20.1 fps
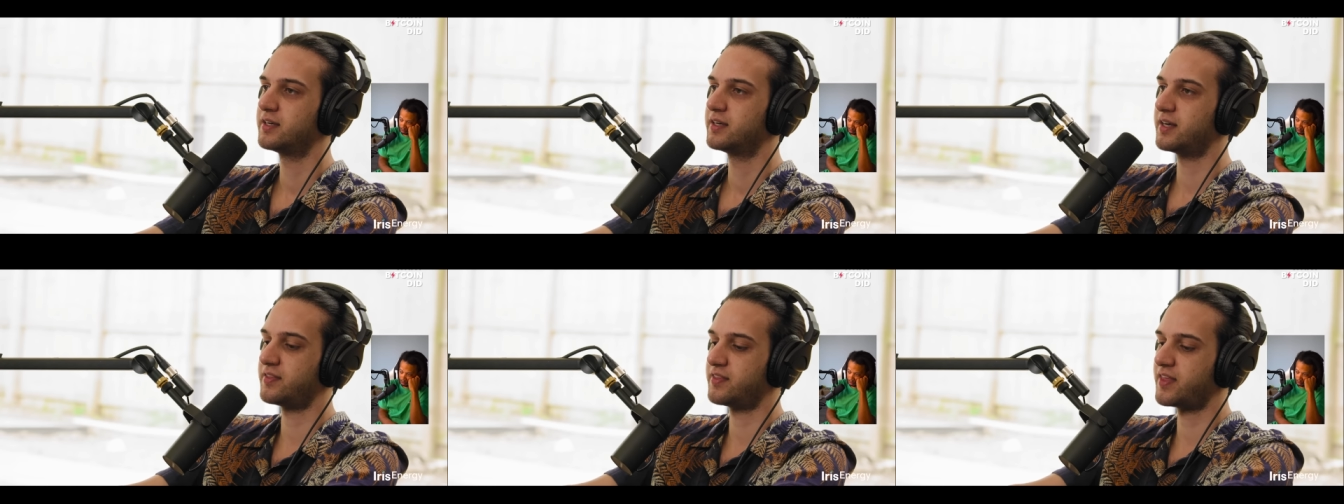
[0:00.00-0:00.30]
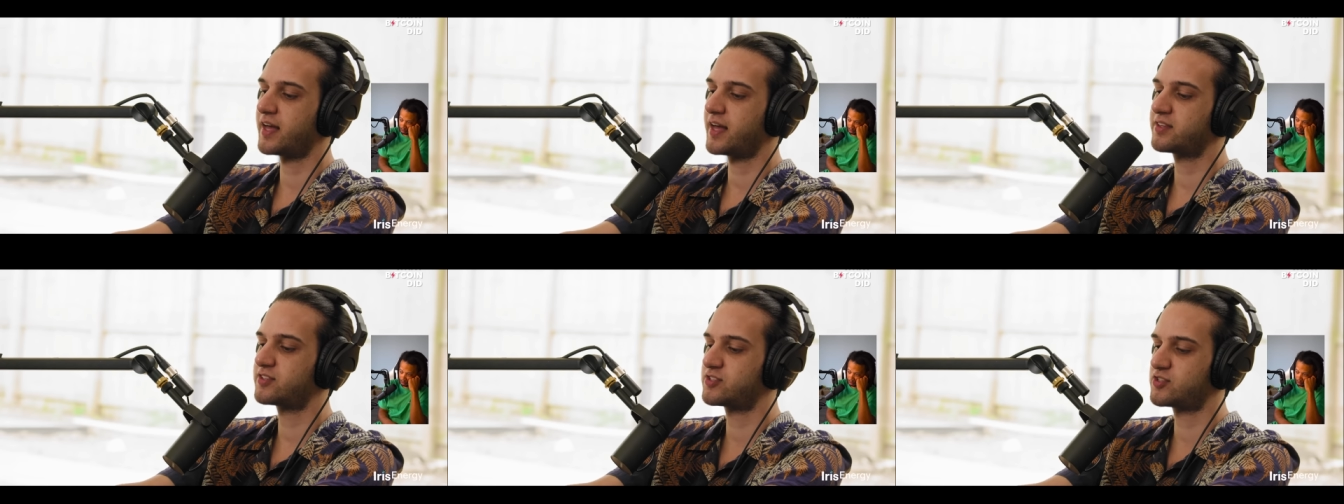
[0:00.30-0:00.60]
And
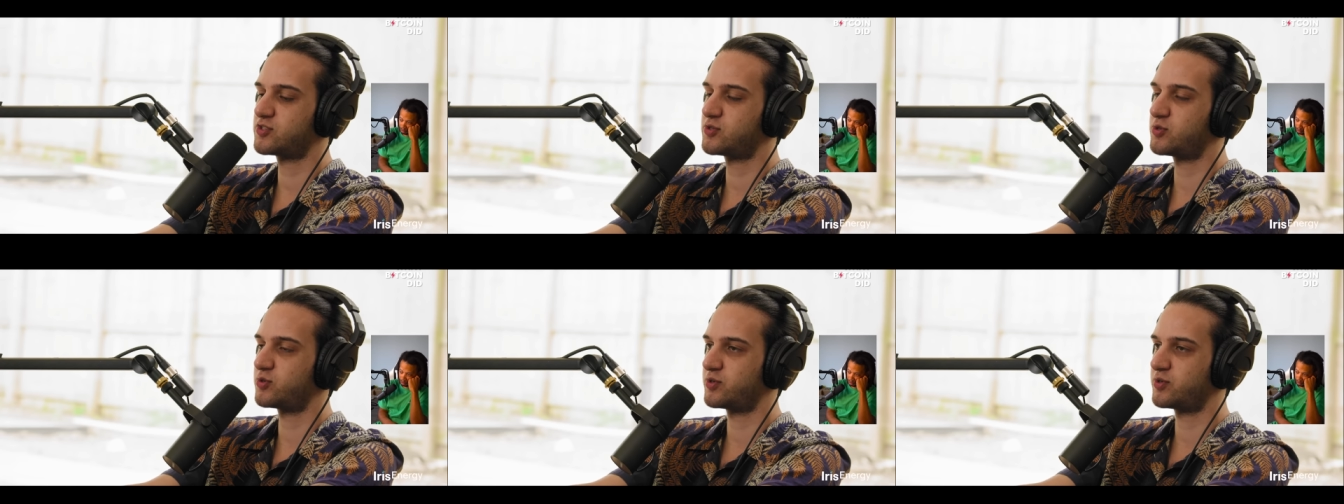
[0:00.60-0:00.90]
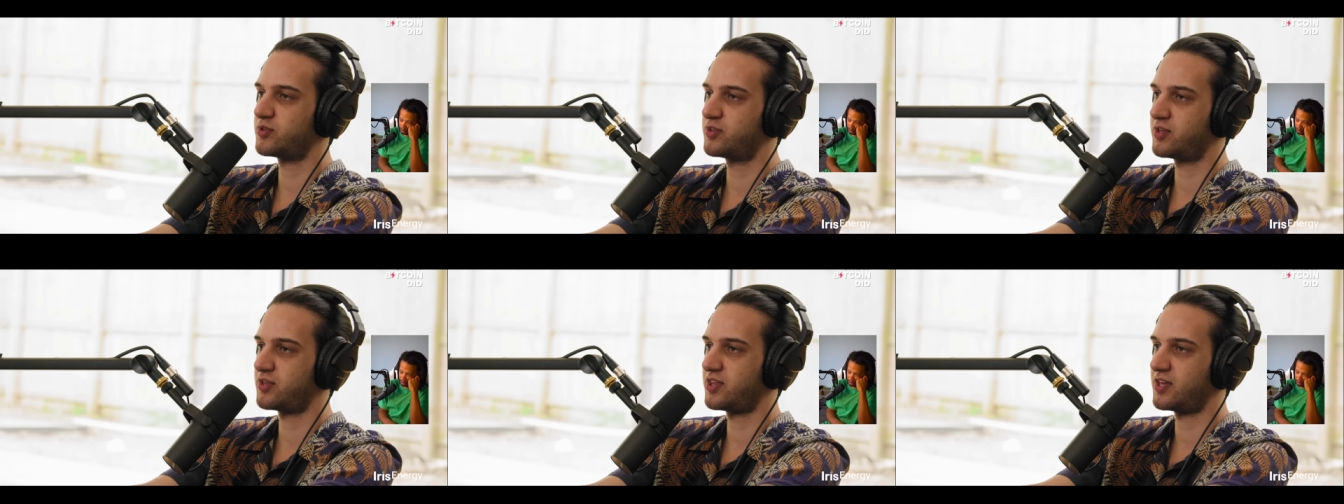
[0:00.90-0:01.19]
that's sort
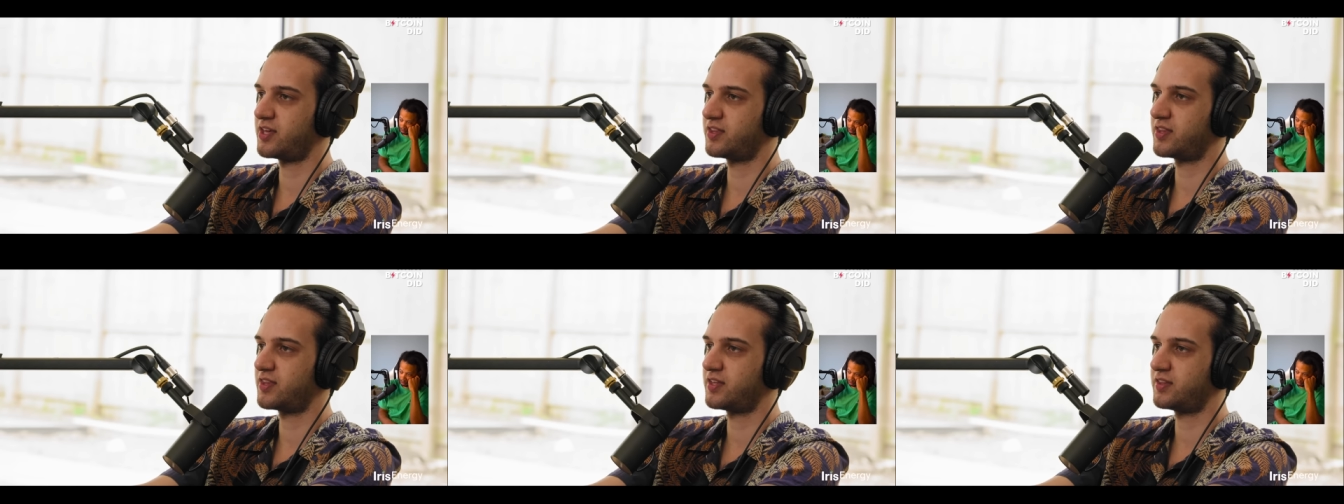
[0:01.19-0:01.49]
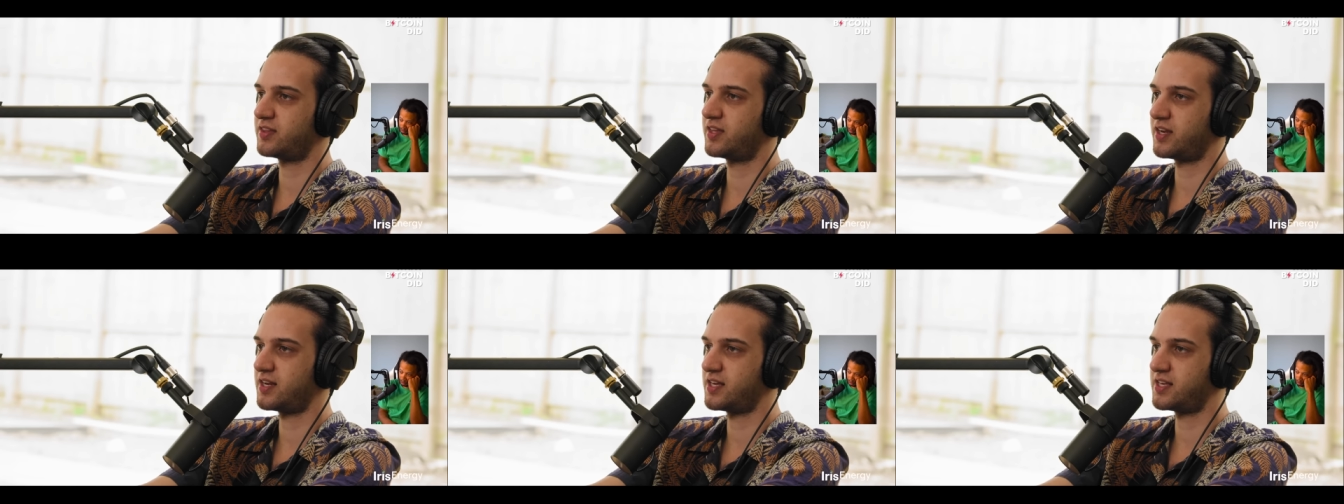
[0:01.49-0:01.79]
of the thing
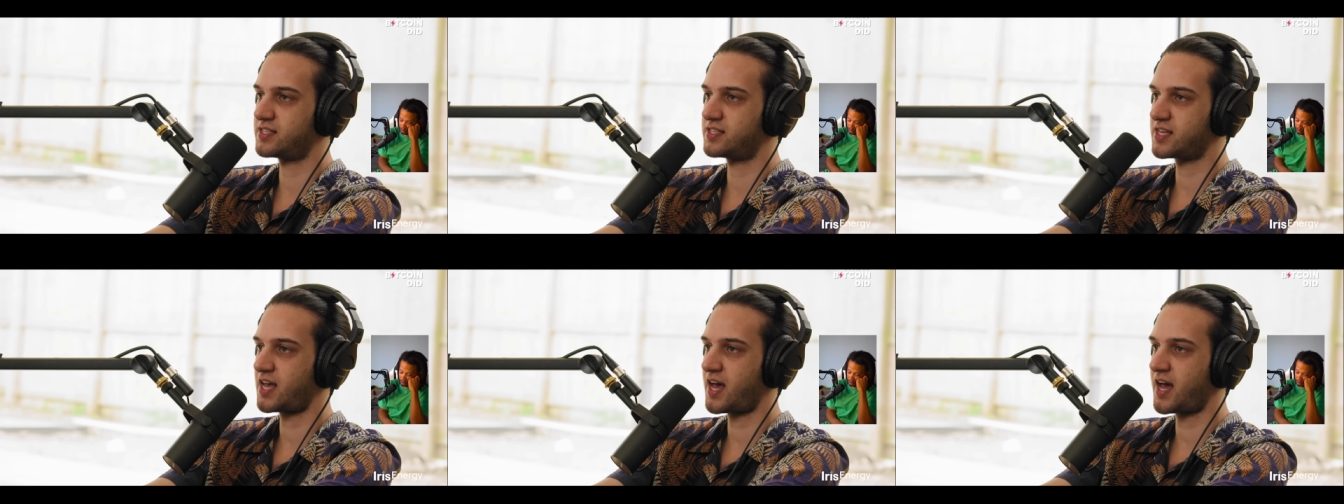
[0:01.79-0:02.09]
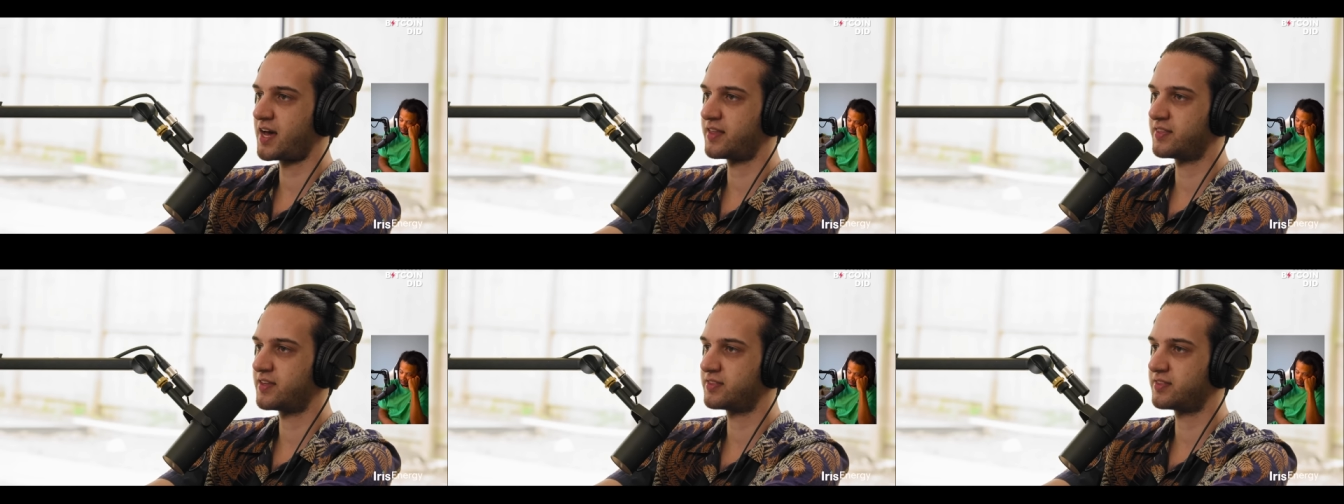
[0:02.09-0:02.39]
that he's had,